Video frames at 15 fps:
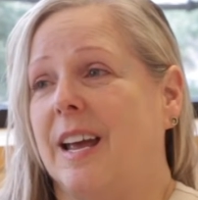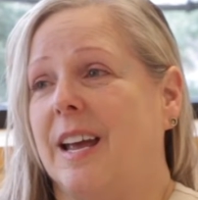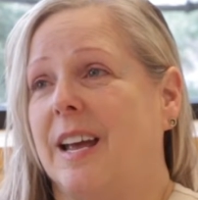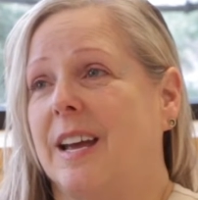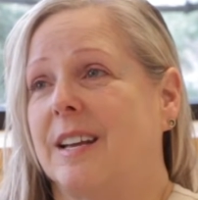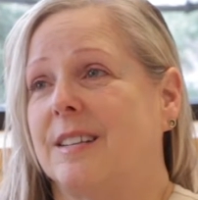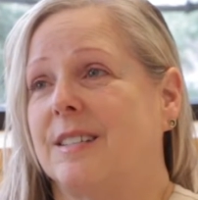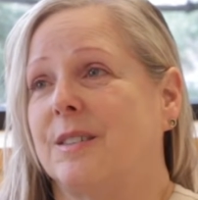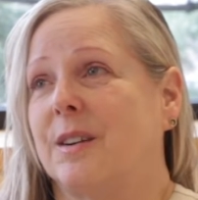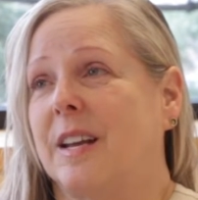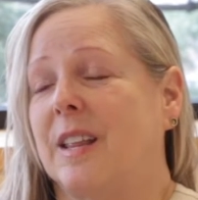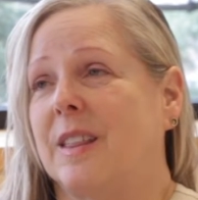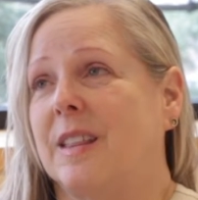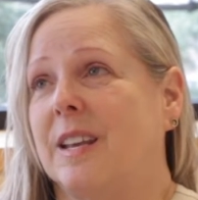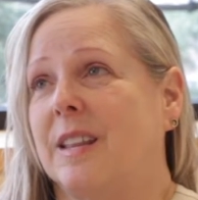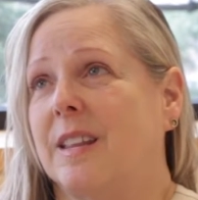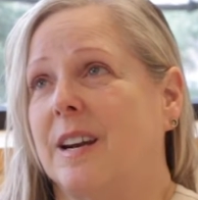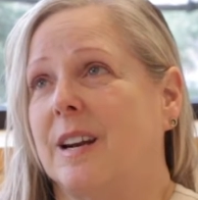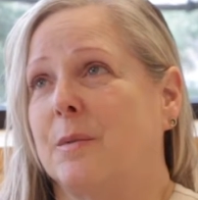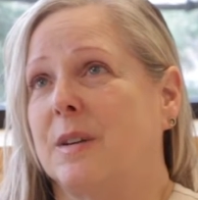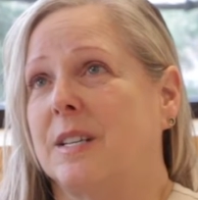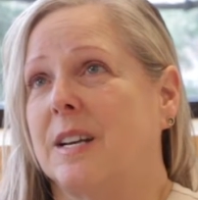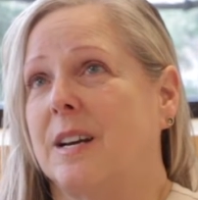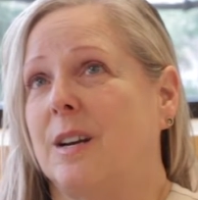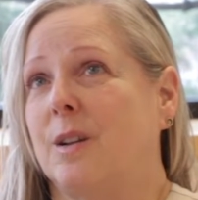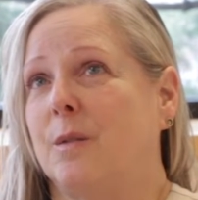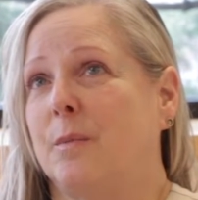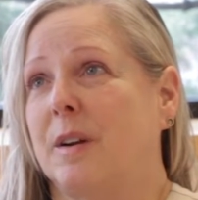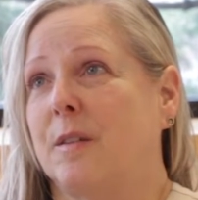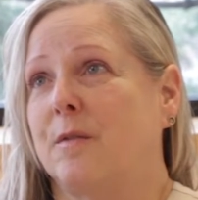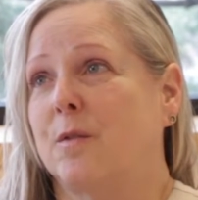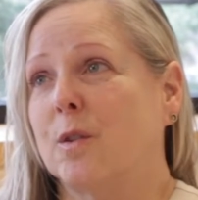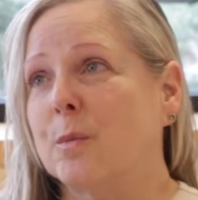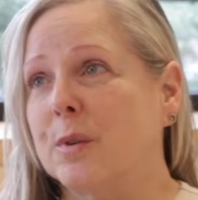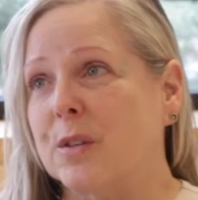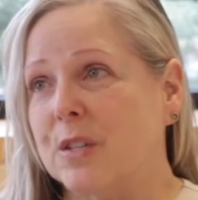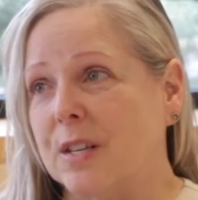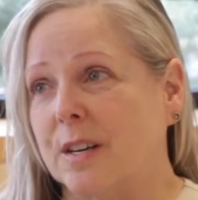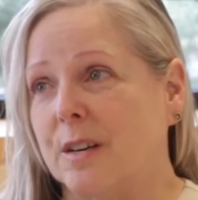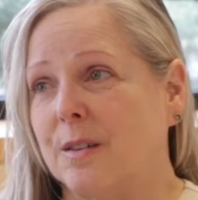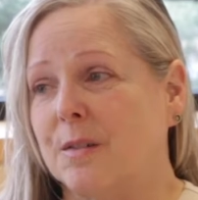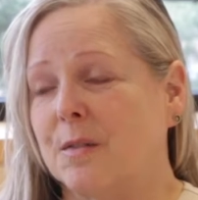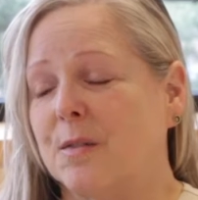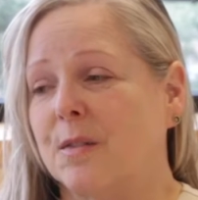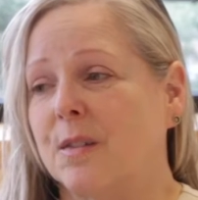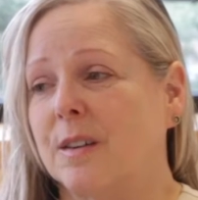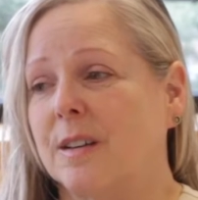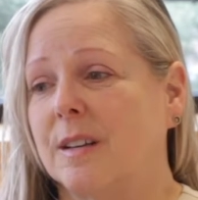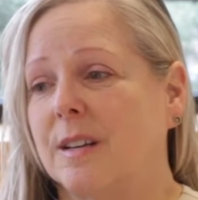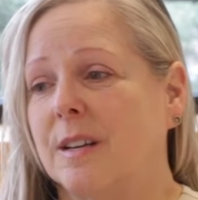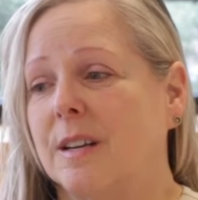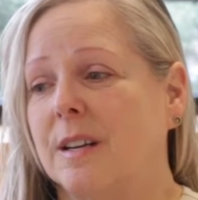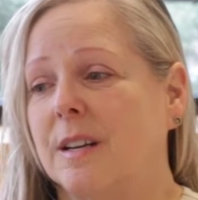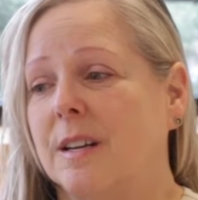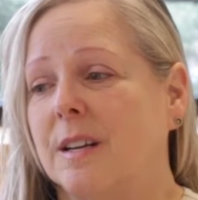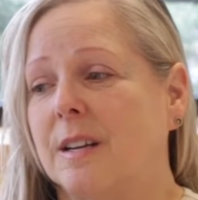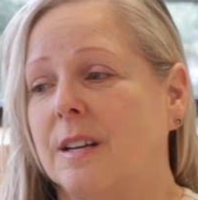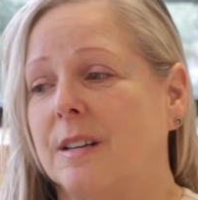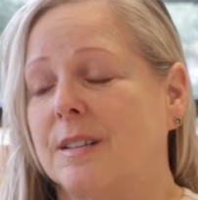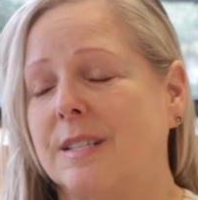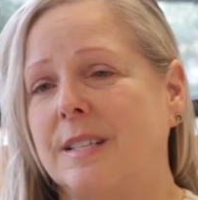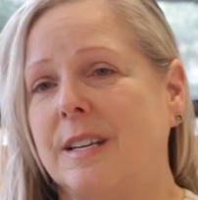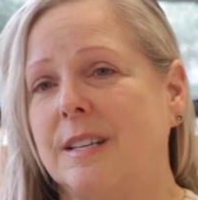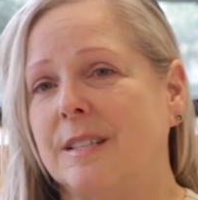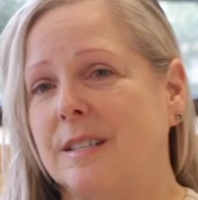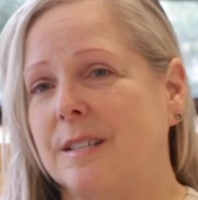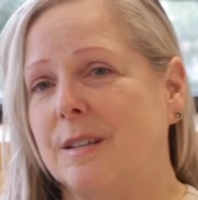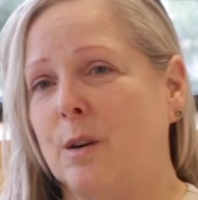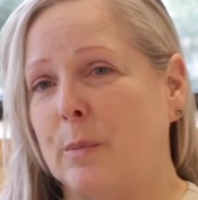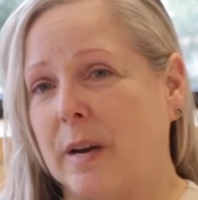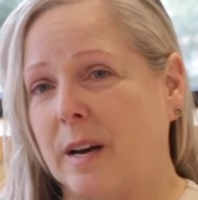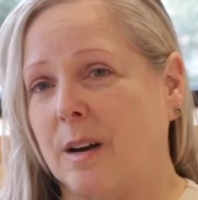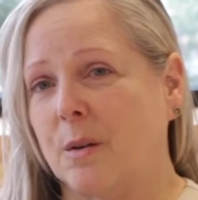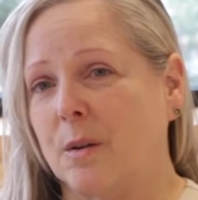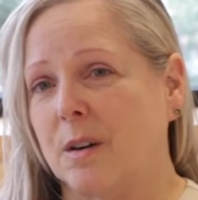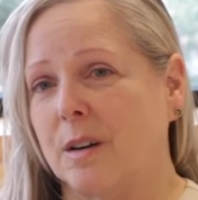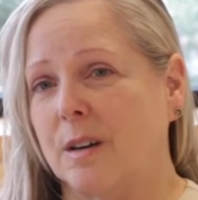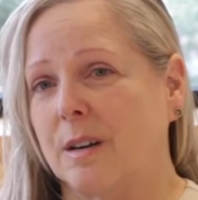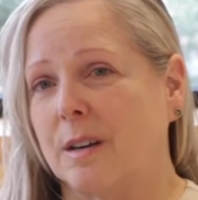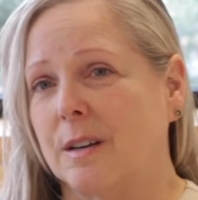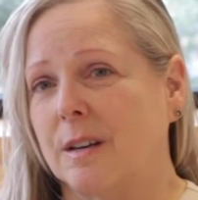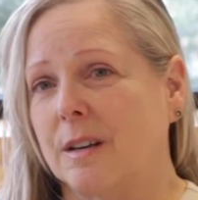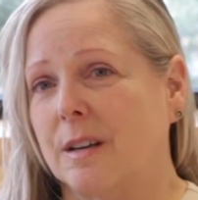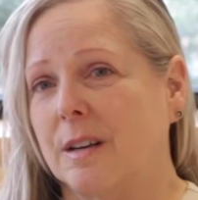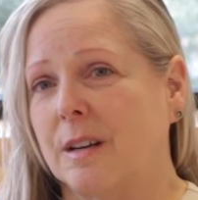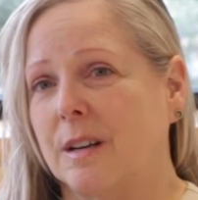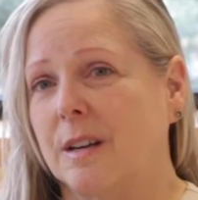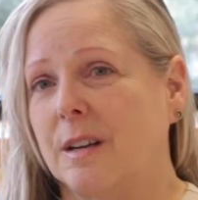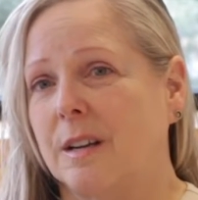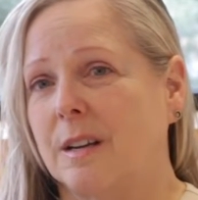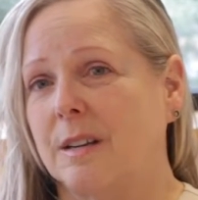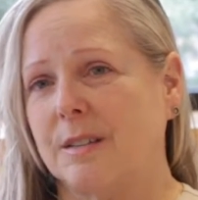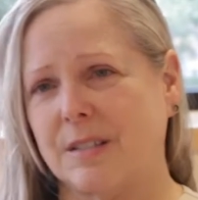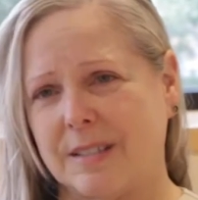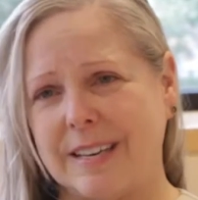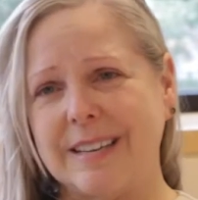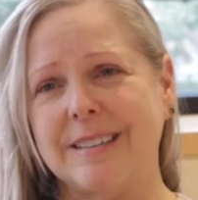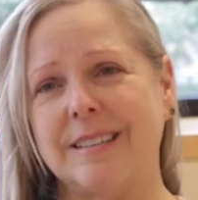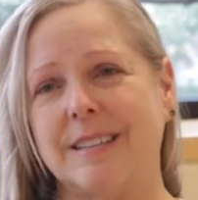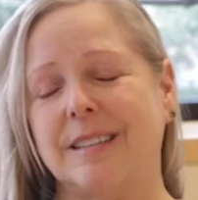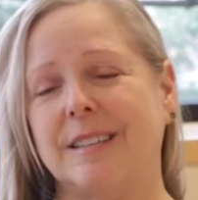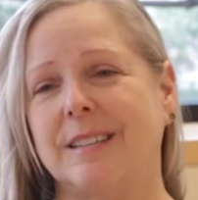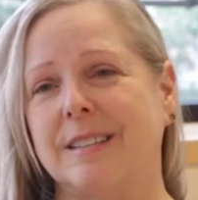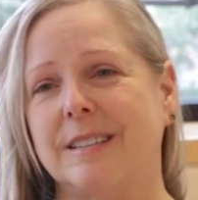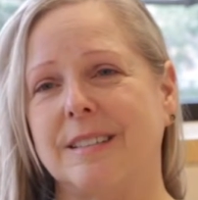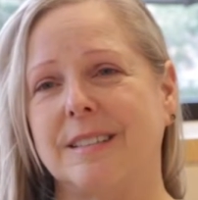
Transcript: And I think that I would tell my former self, stand in your power. Stand in it.